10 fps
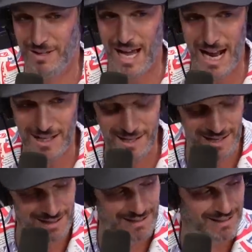
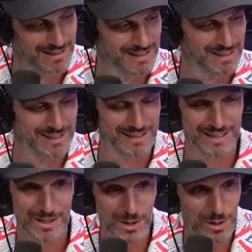accent.
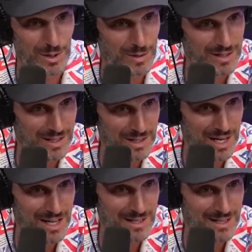Do you know what a Dutch
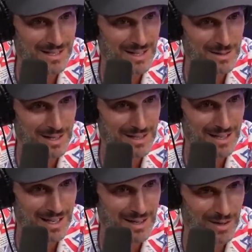accent sounds like
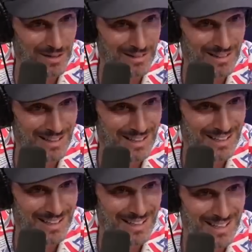at all?
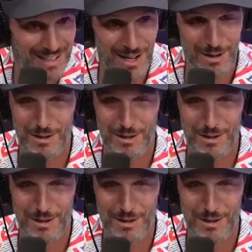No?